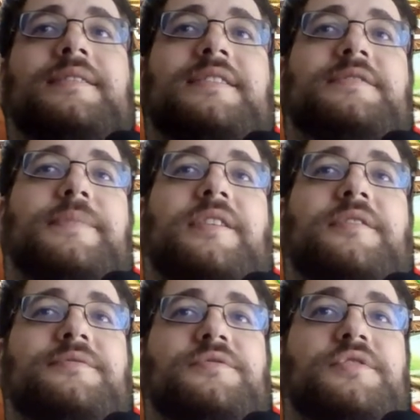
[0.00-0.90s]
That's
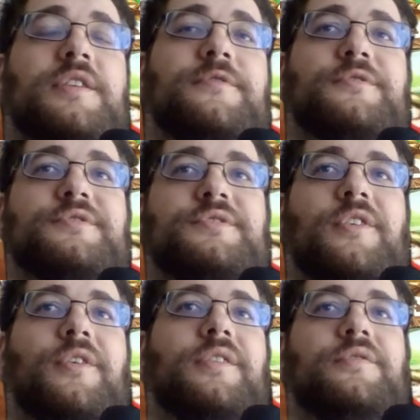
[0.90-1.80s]
because the cheerful
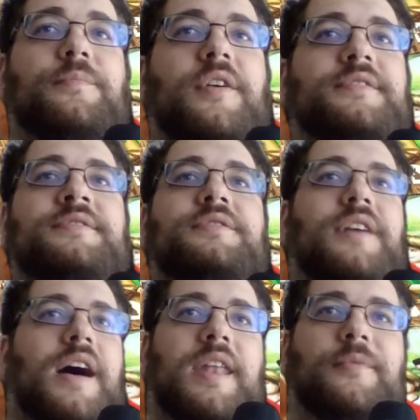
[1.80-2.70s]
Zoo in the box,
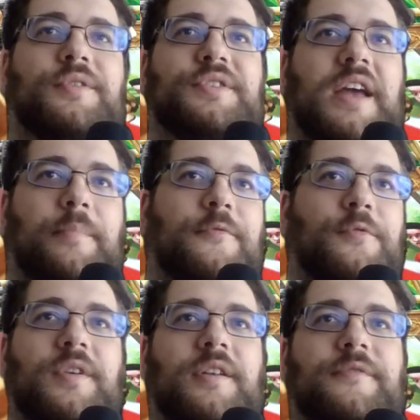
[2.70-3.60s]
the animal-shaped
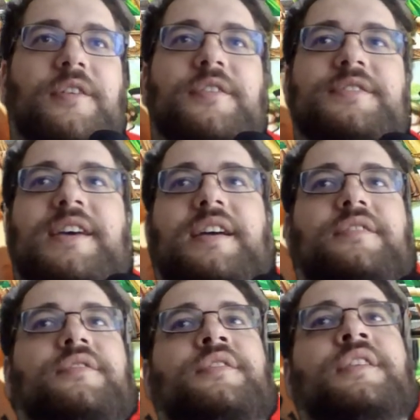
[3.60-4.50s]
wooden figures,
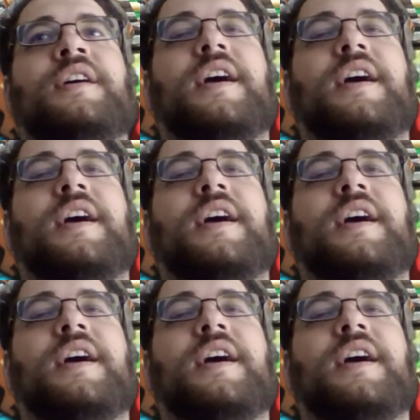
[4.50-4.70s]
and the